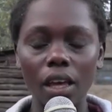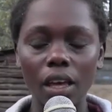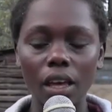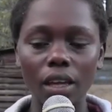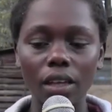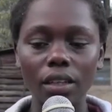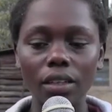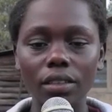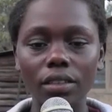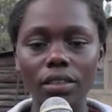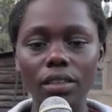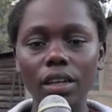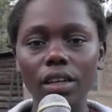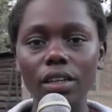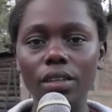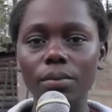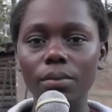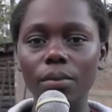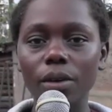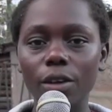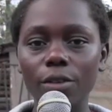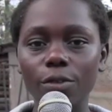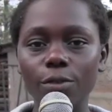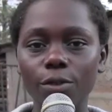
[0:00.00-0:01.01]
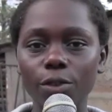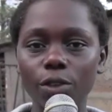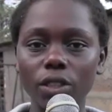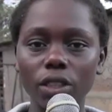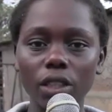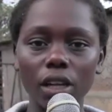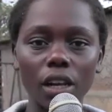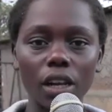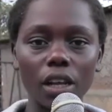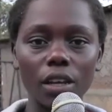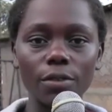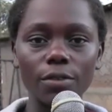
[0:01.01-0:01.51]
And in my
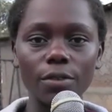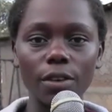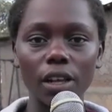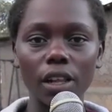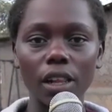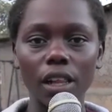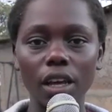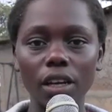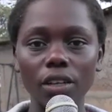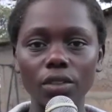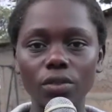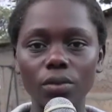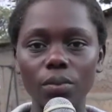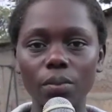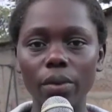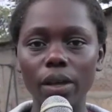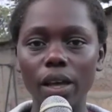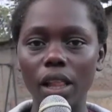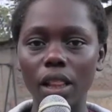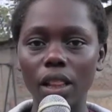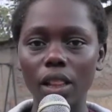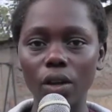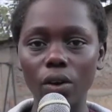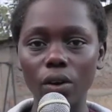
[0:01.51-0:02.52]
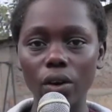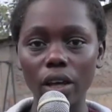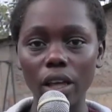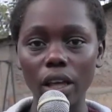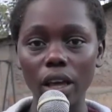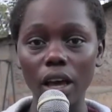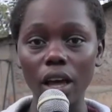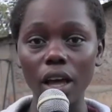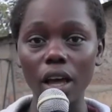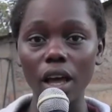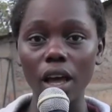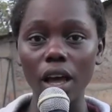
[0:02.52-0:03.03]
future life, I like to be a
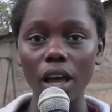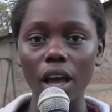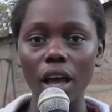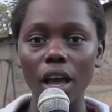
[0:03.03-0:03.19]
lawyer.